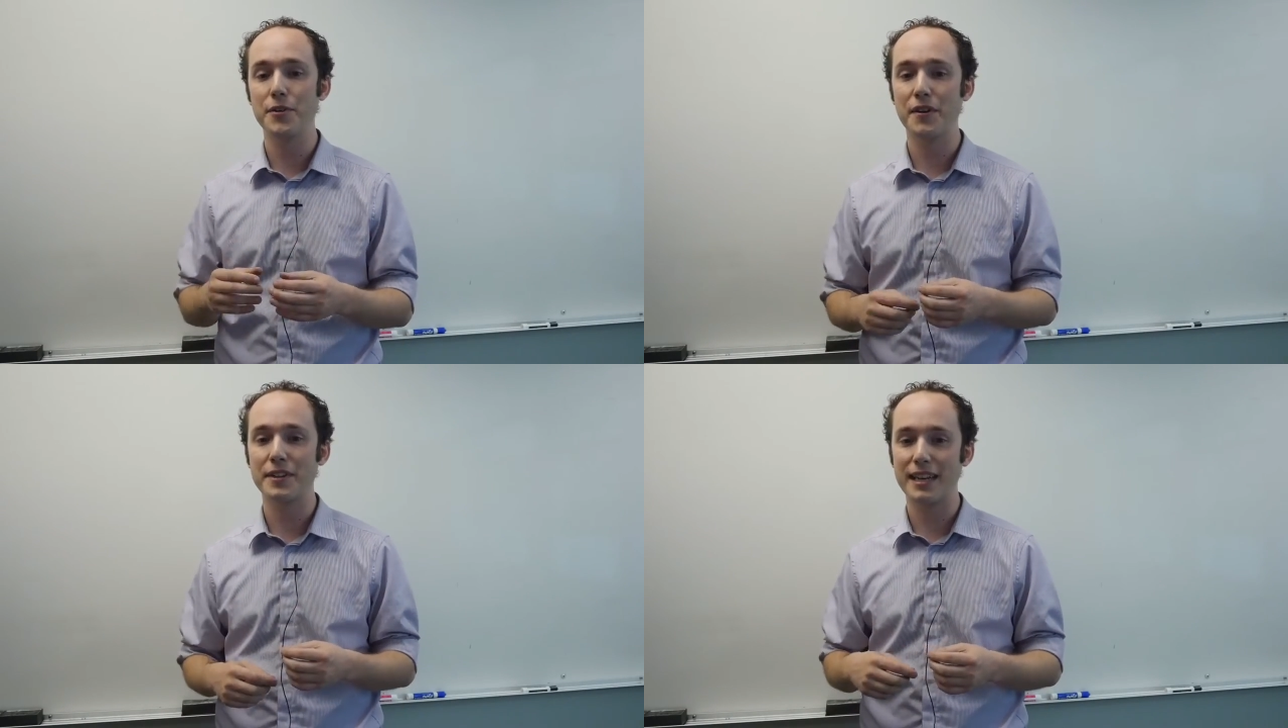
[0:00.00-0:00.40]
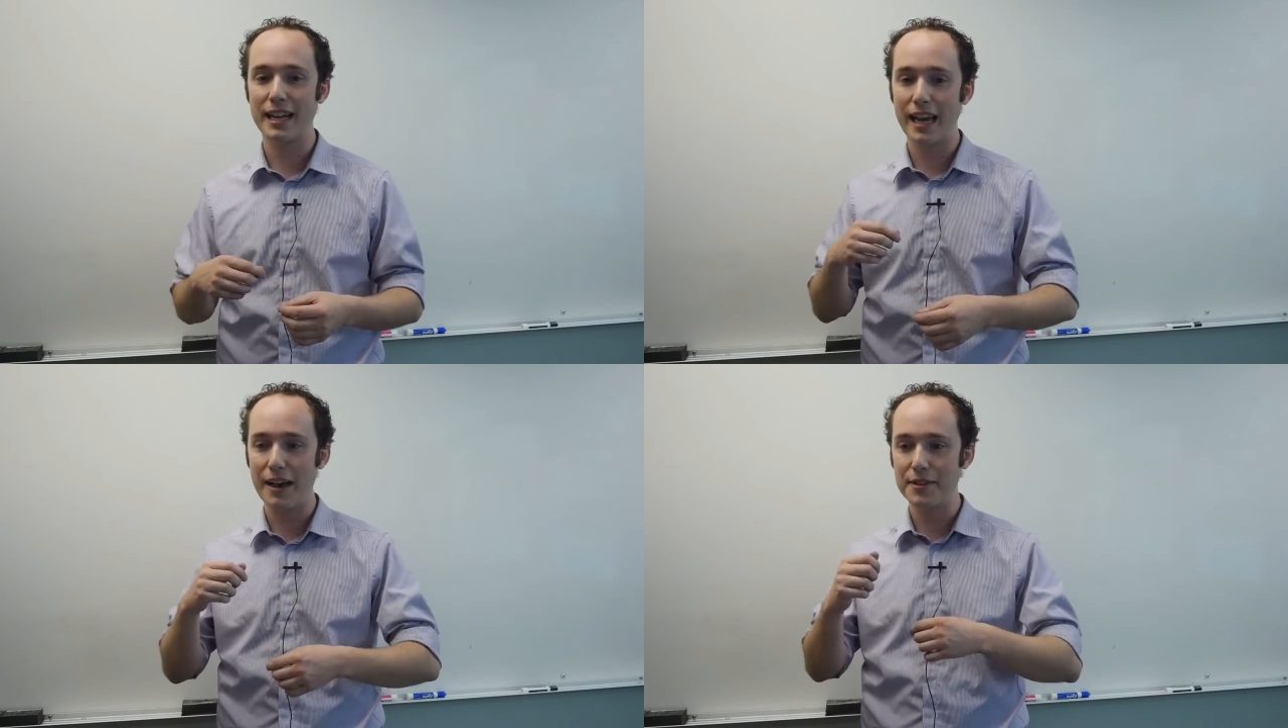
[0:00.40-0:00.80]
You have to
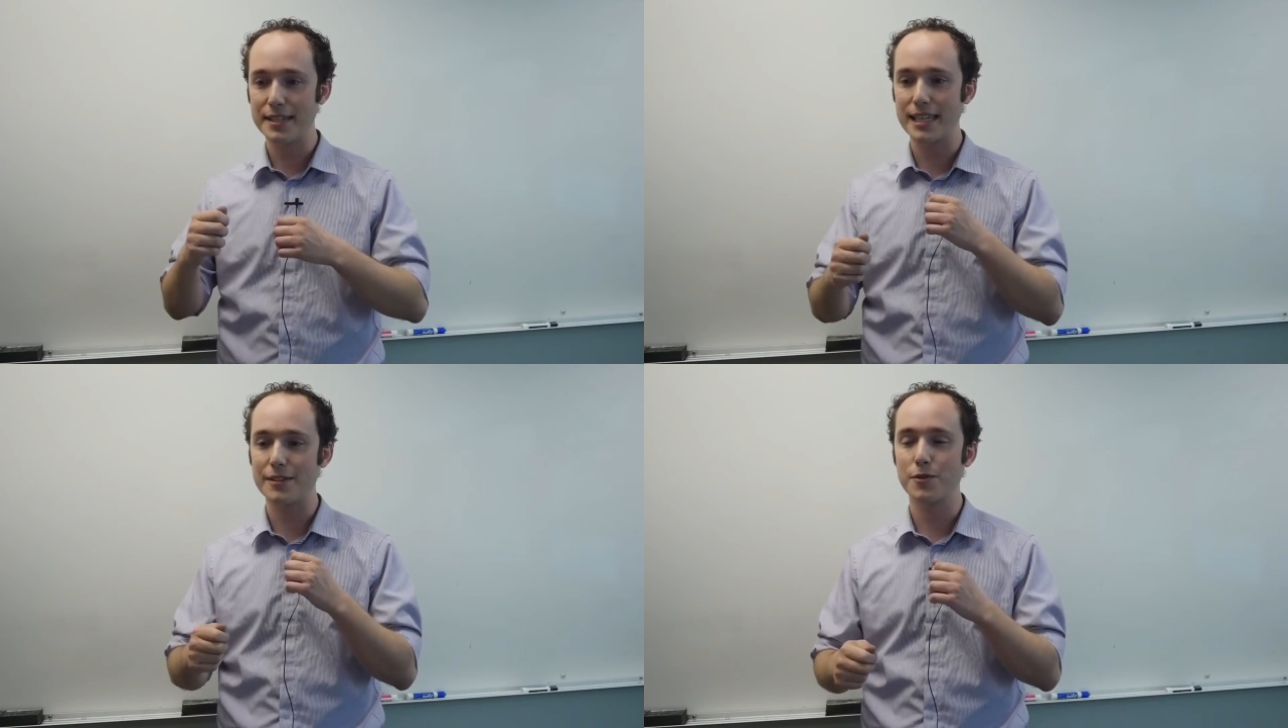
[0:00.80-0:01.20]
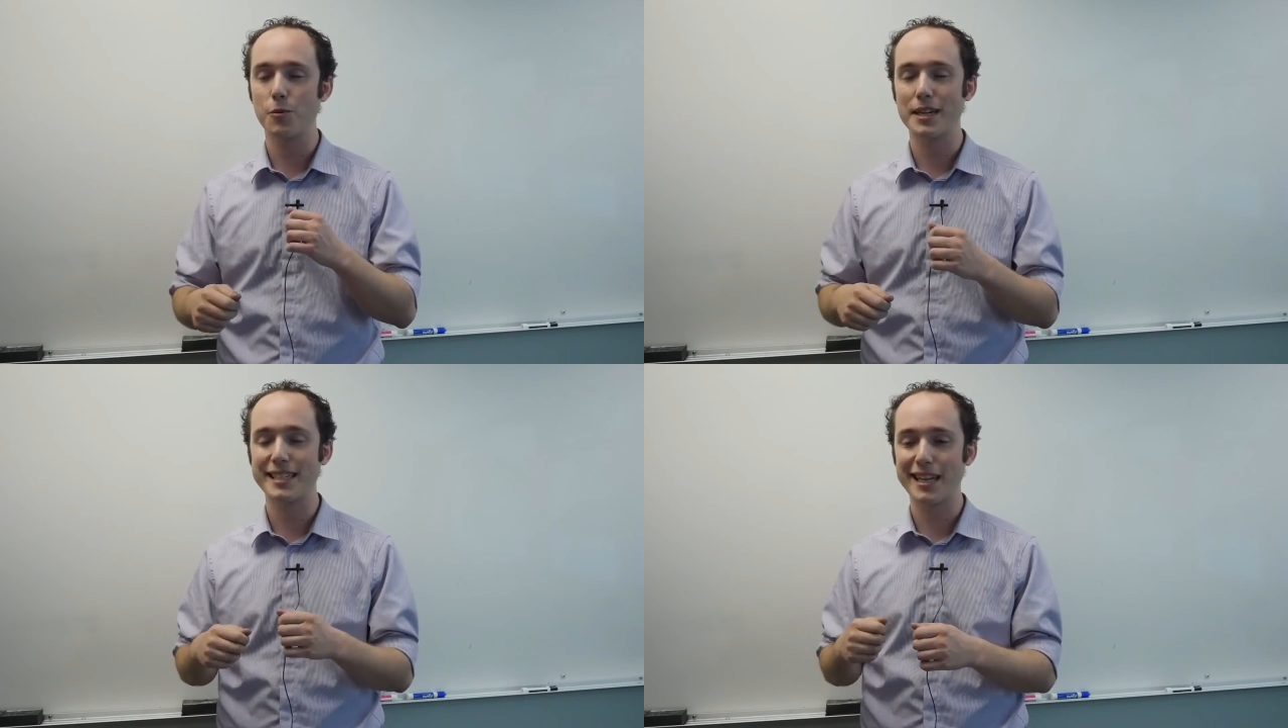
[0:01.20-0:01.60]
kind of have a sense for
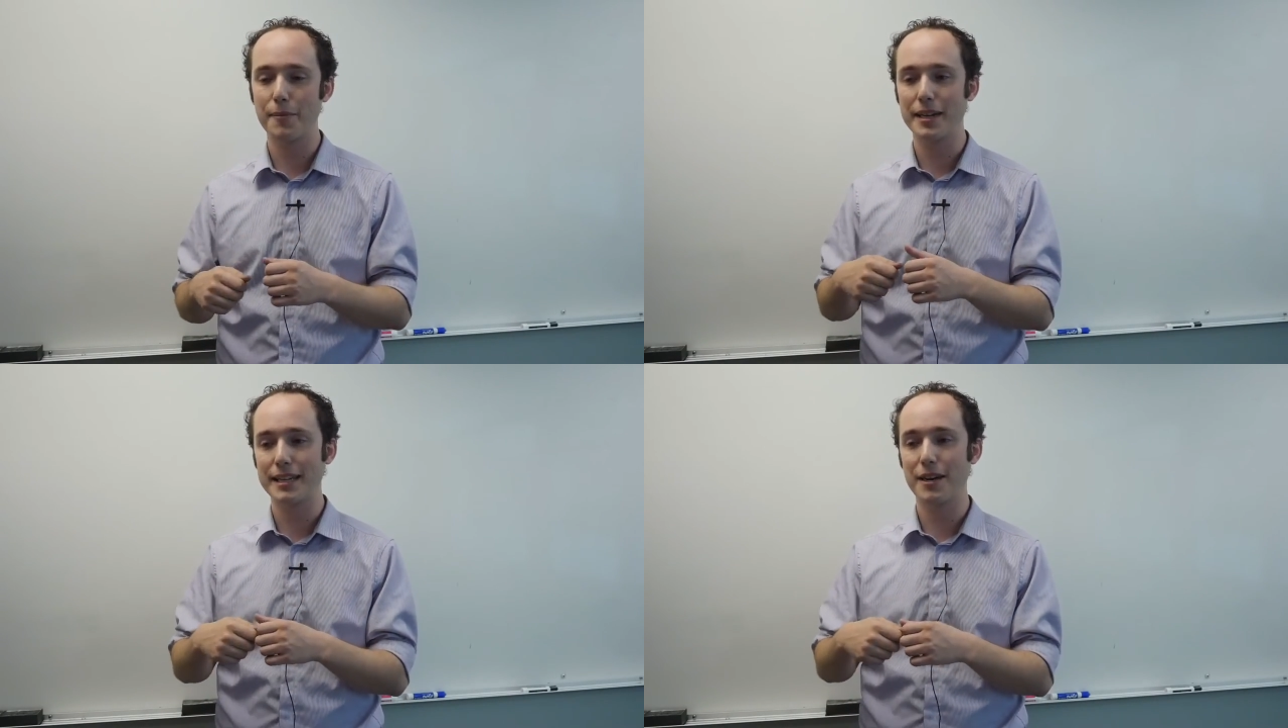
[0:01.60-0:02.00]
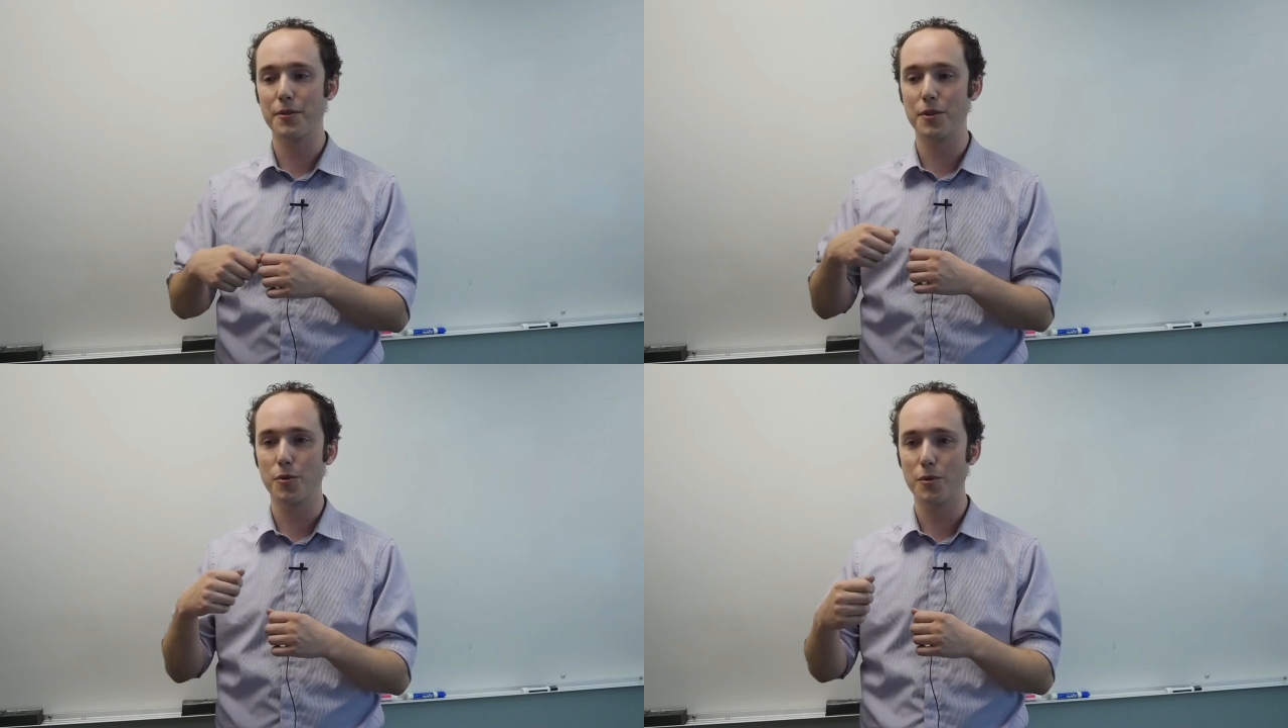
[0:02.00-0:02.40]
what is coming
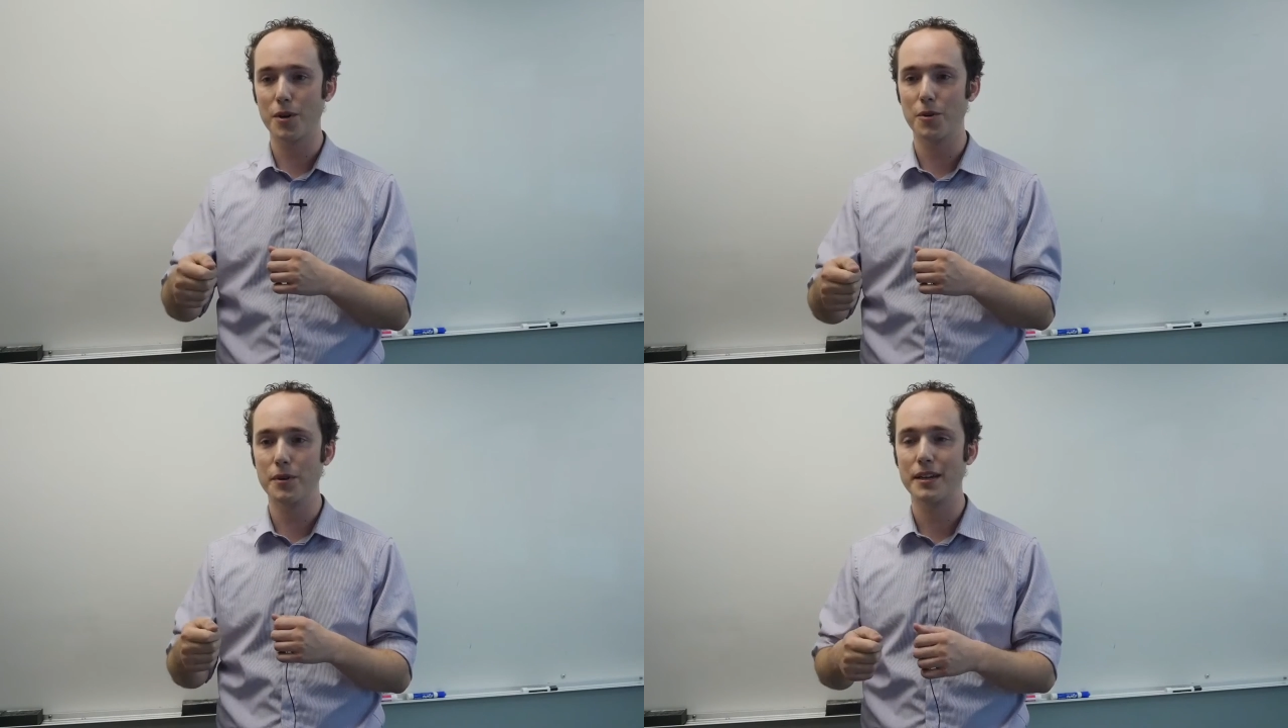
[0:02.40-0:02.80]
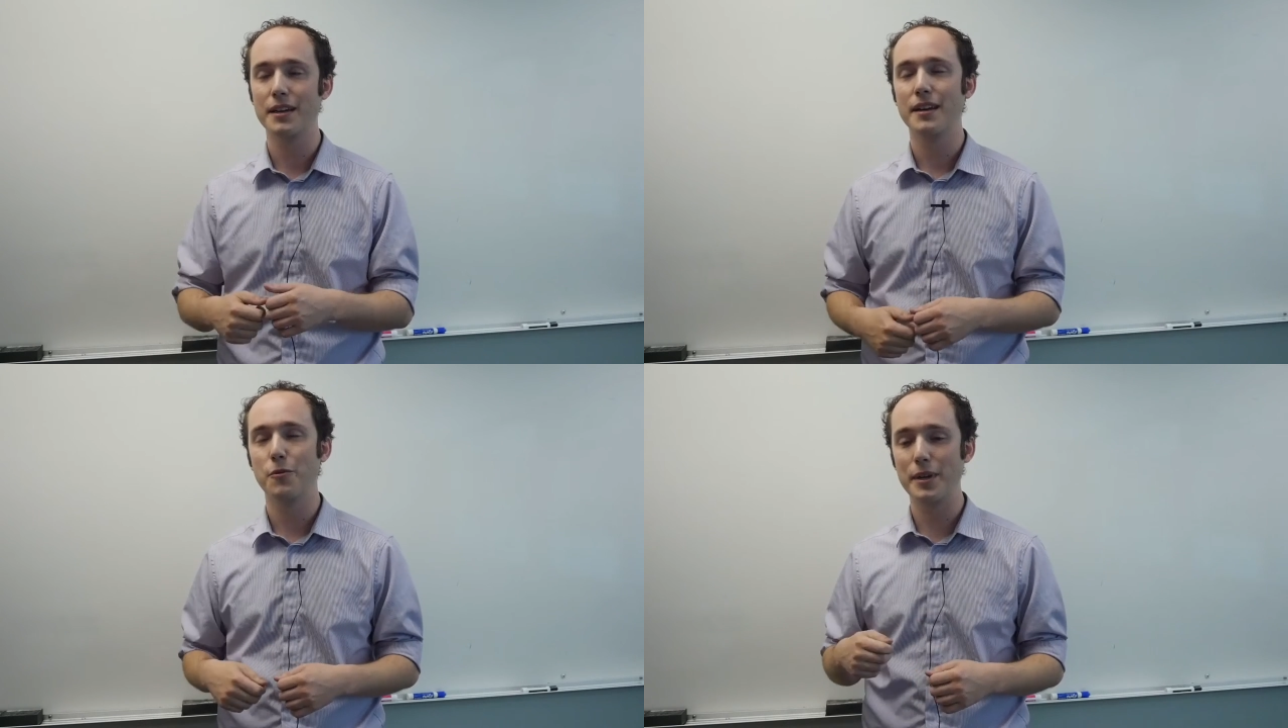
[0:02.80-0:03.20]
down the road
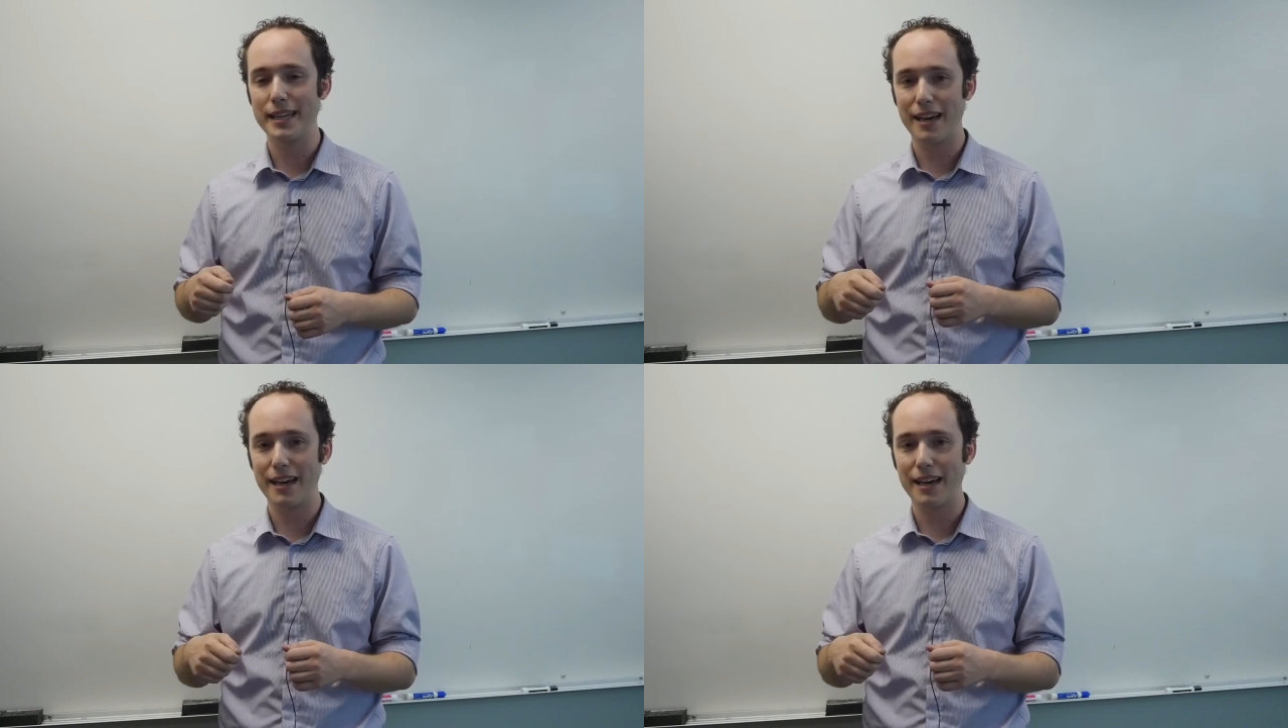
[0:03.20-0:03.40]
week